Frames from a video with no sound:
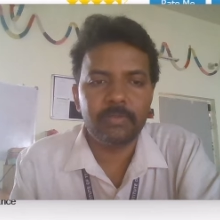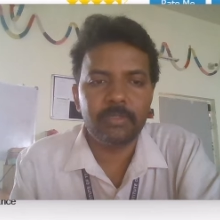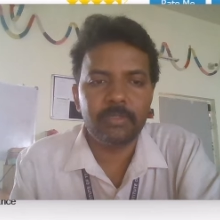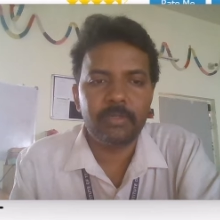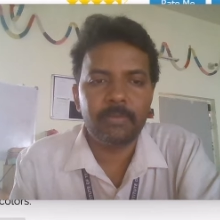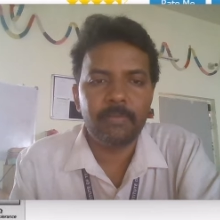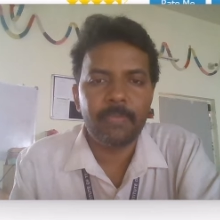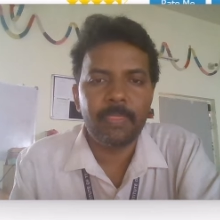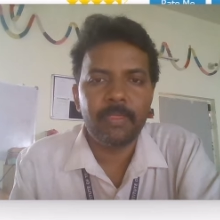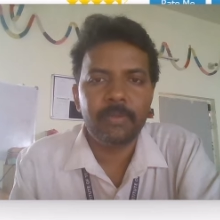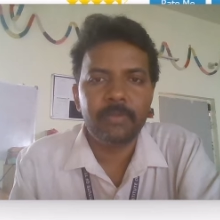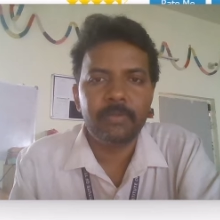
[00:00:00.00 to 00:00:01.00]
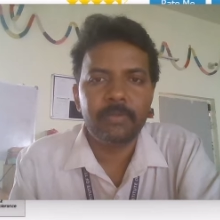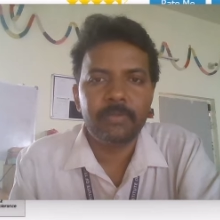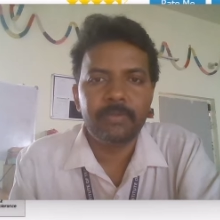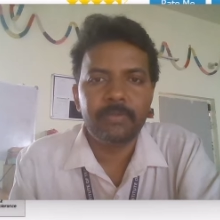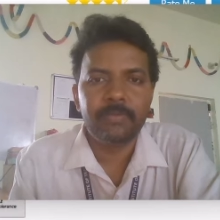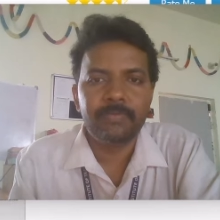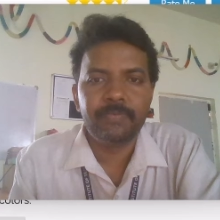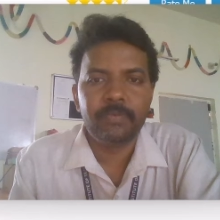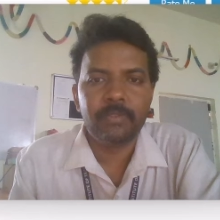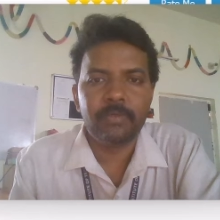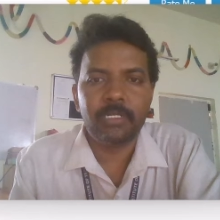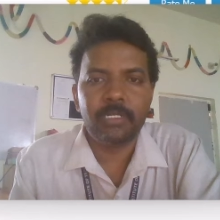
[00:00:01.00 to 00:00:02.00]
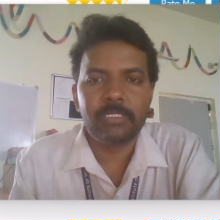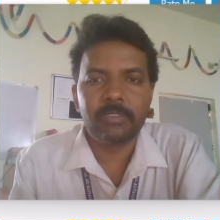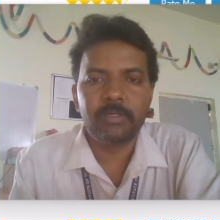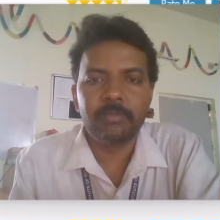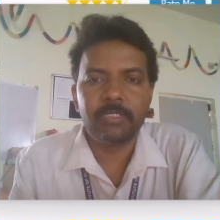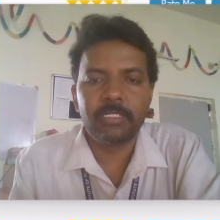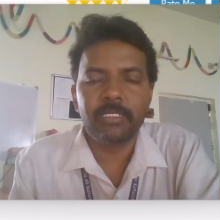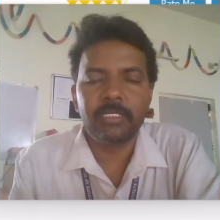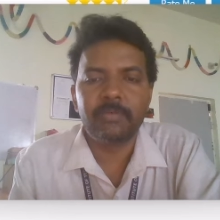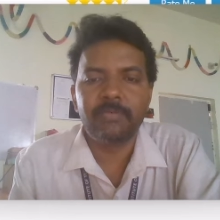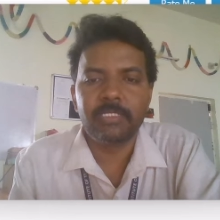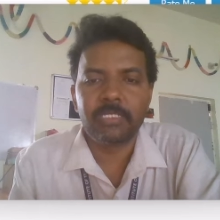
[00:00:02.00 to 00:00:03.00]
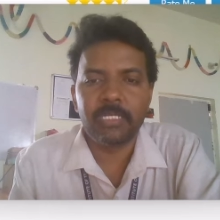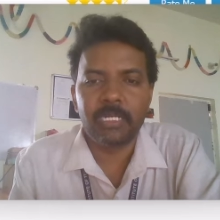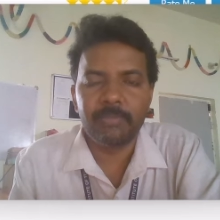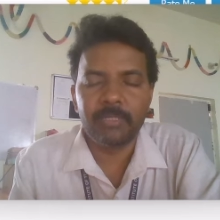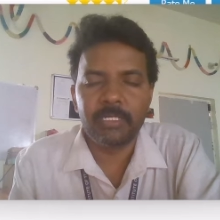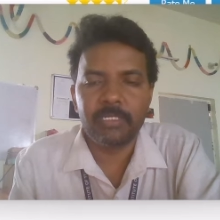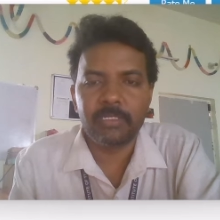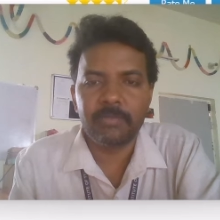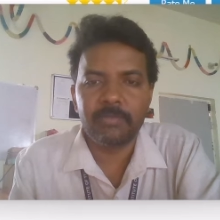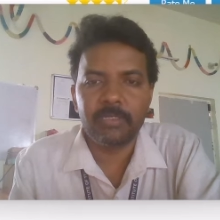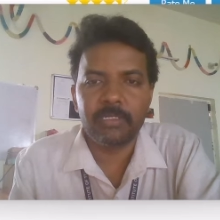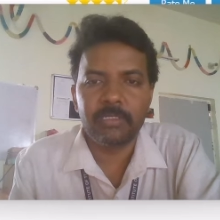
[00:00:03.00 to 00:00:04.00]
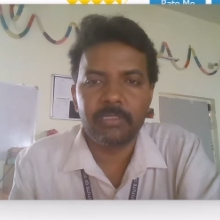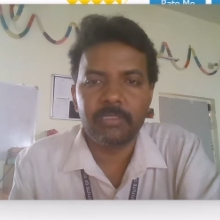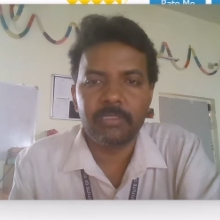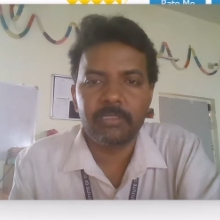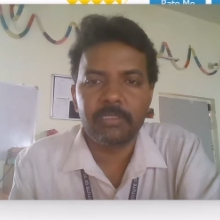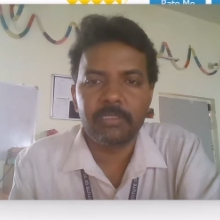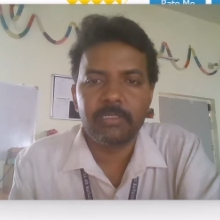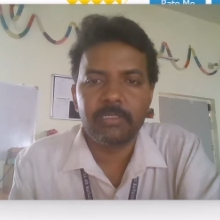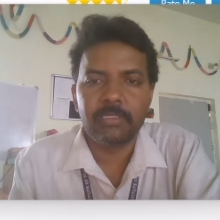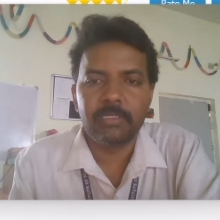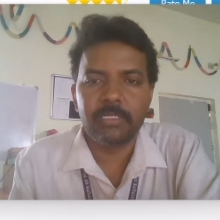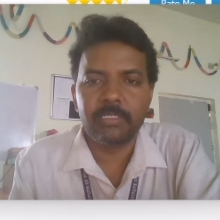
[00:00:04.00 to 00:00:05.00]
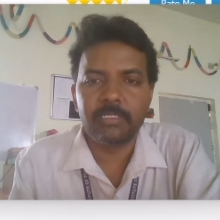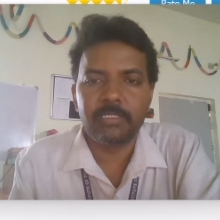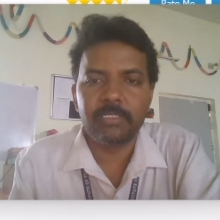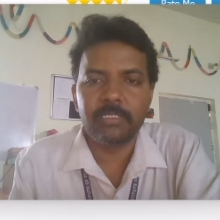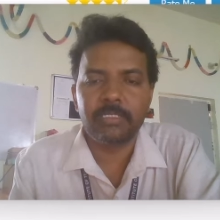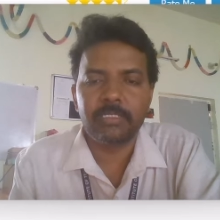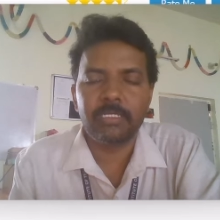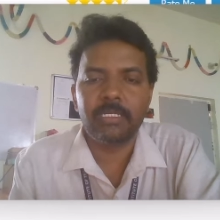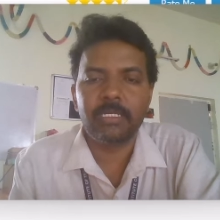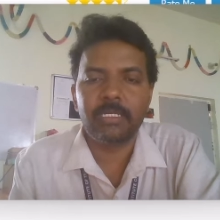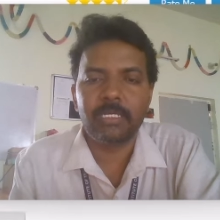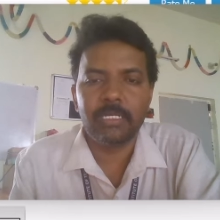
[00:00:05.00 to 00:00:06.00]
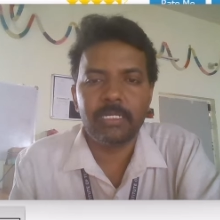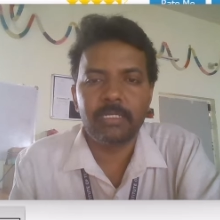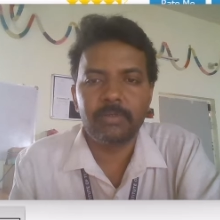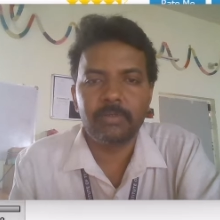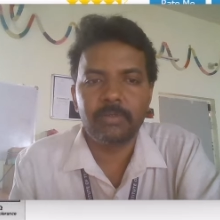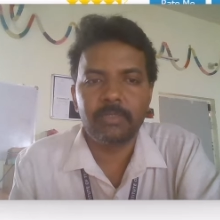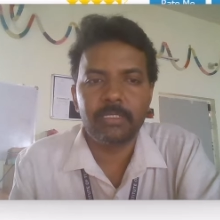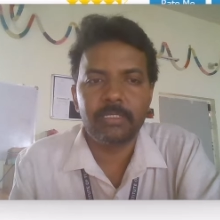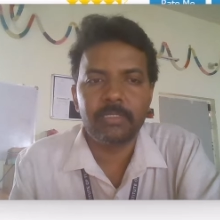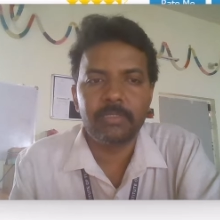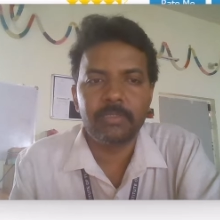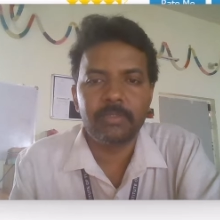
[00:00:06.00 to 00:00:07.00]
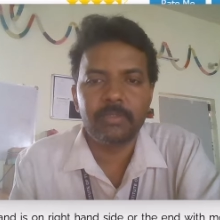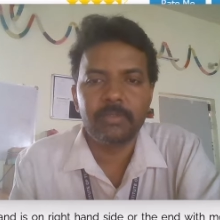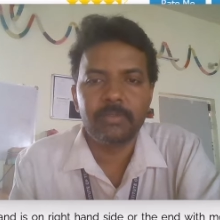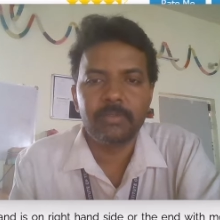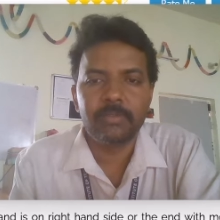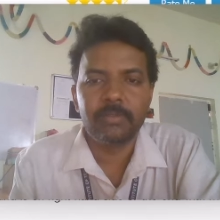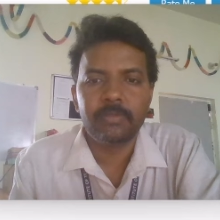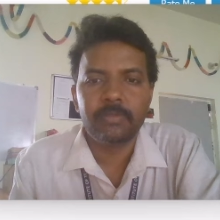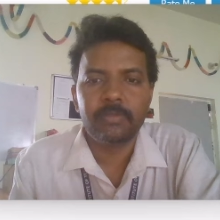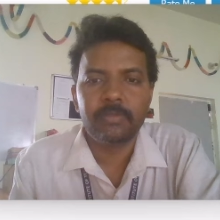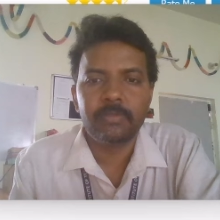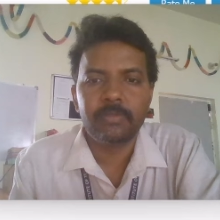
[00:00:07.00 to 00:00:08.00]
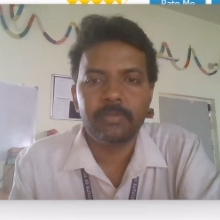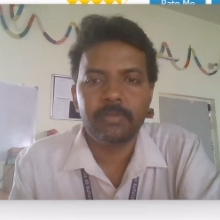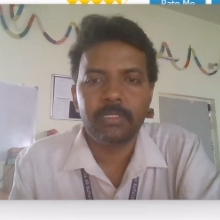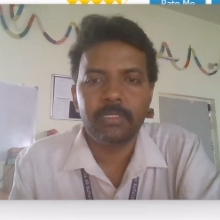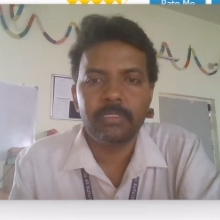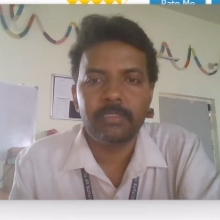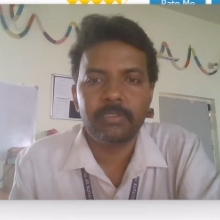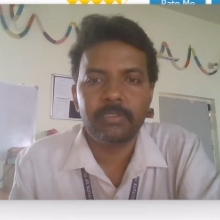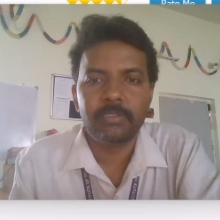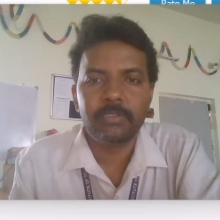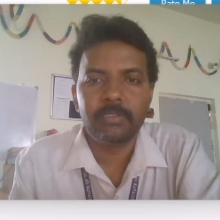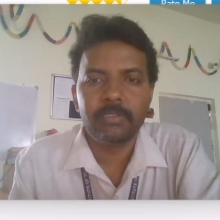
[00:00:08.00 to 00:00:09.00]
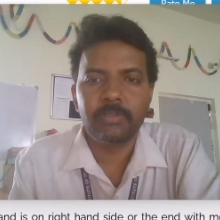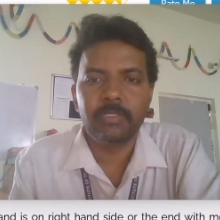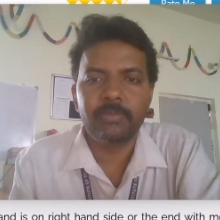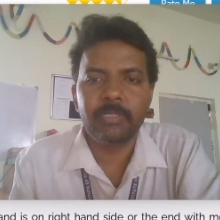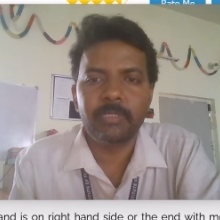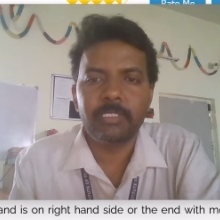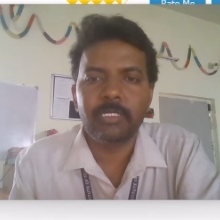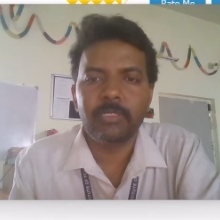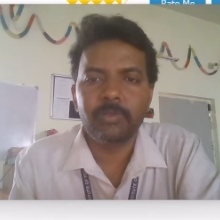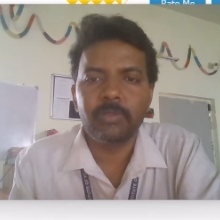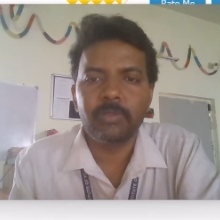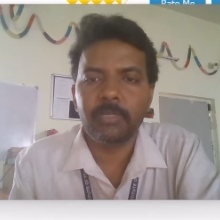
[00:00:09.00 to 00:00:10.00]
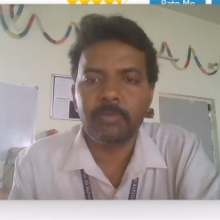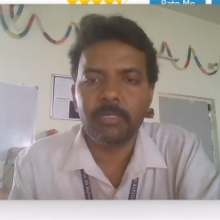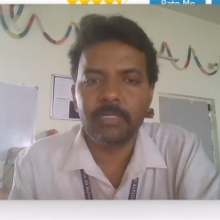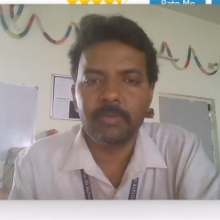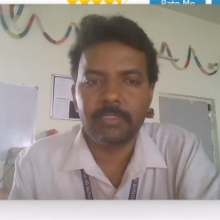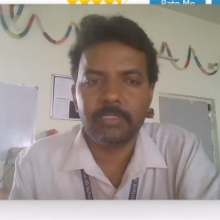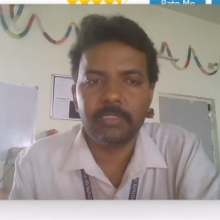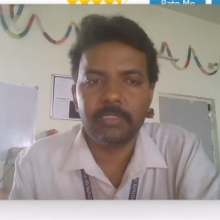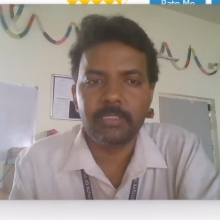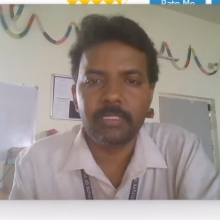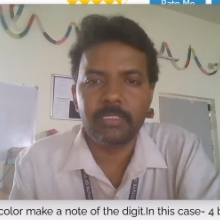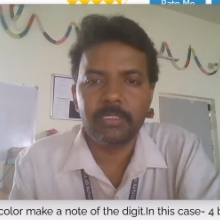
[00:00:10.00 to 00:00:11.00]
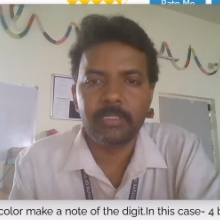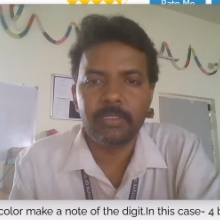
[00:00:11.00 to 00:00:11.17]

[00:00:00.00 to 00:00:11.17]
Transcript: Okay. You can also observe the physical appearance of the resistors and their color coding. Okay. So it is basically a two-terminal device, right?